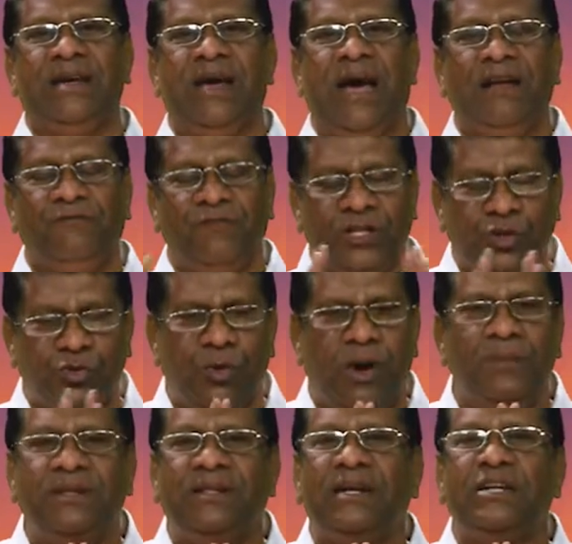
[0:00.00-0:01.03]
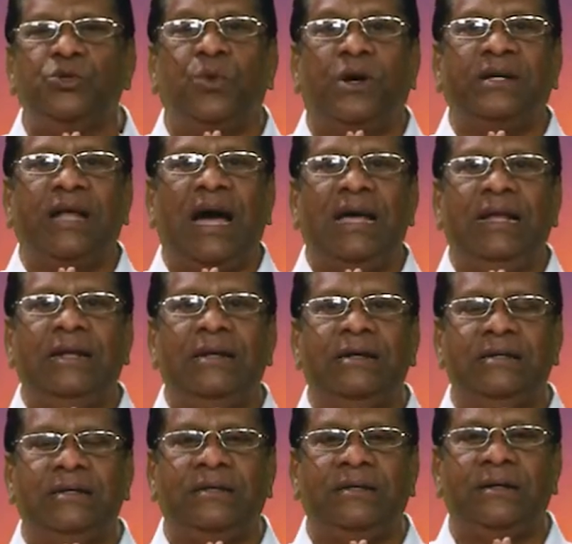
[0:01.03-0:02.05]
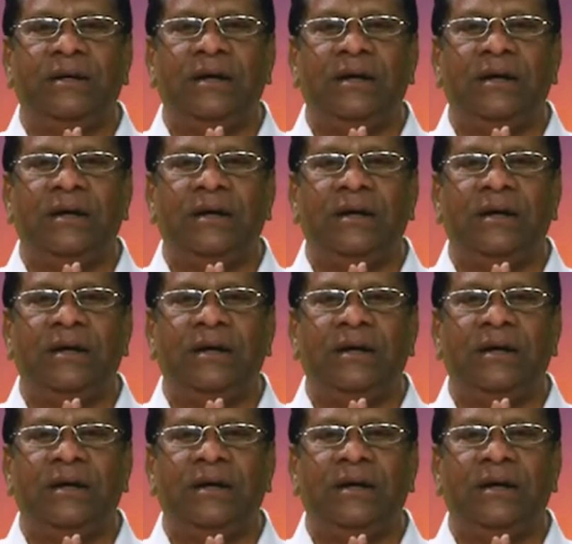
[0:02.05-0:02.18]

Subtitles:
And with Swami, that is what I learned.